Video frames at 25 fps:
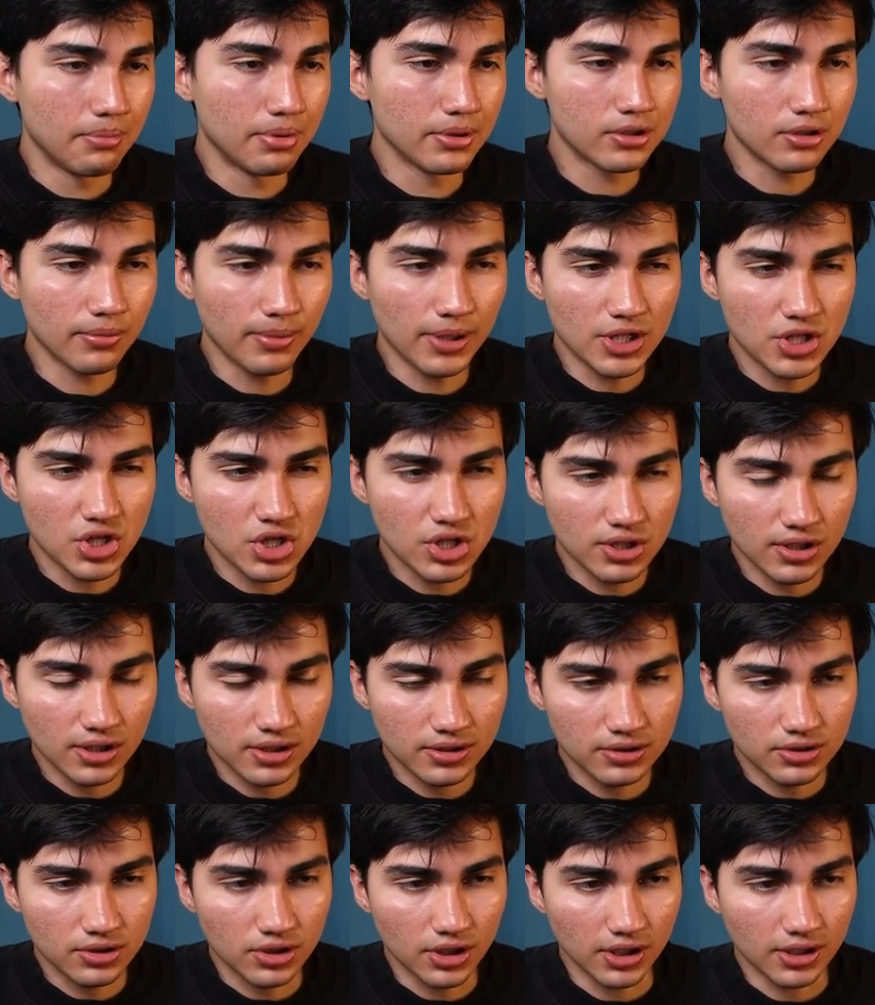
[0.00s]
Bishop
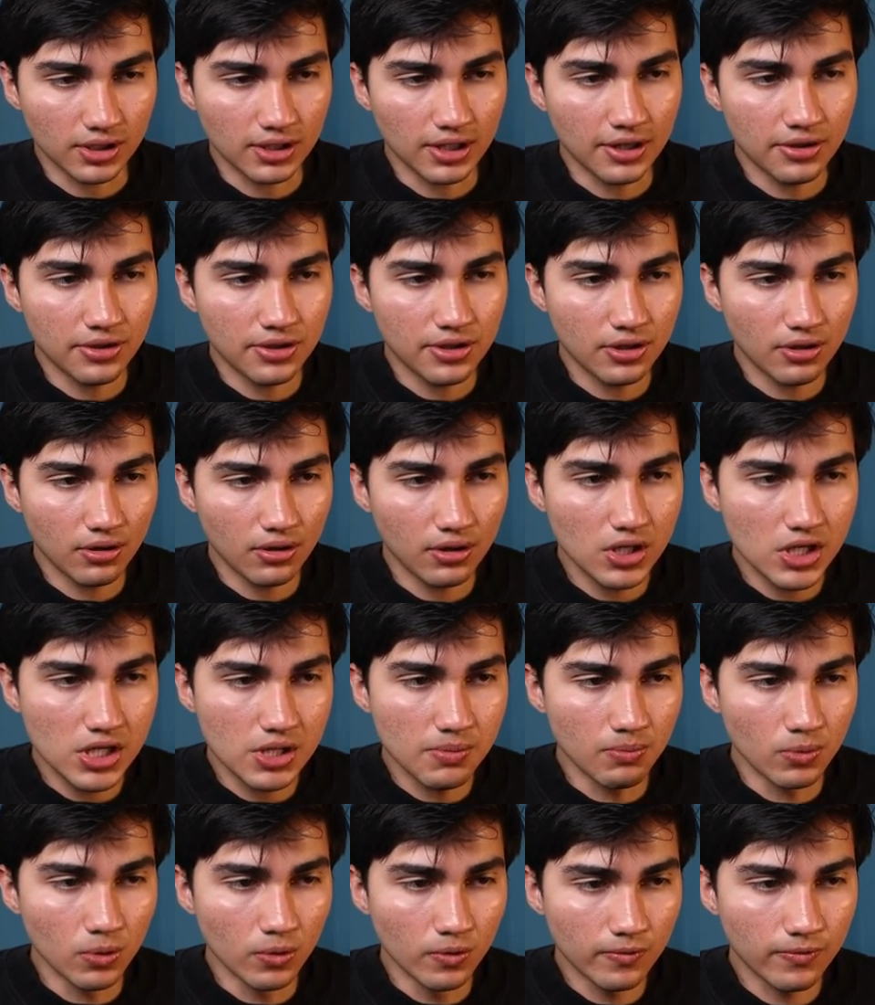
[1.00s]
h6 check, and the
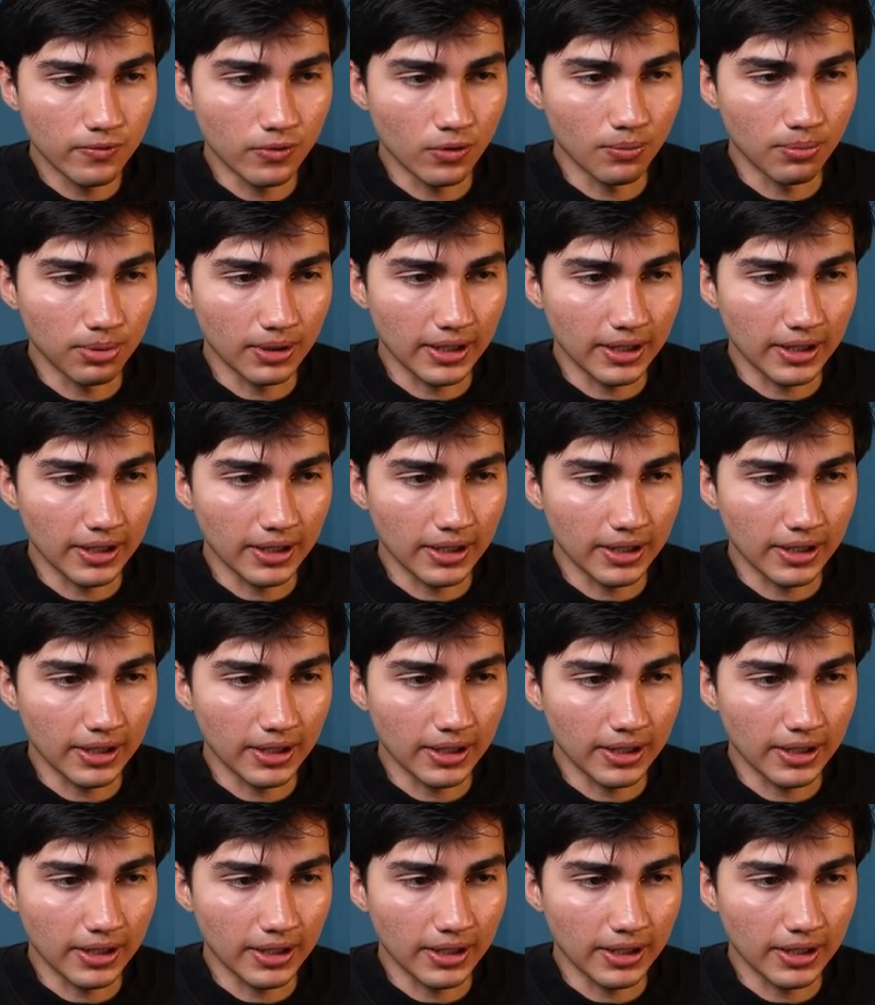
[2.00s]
only move for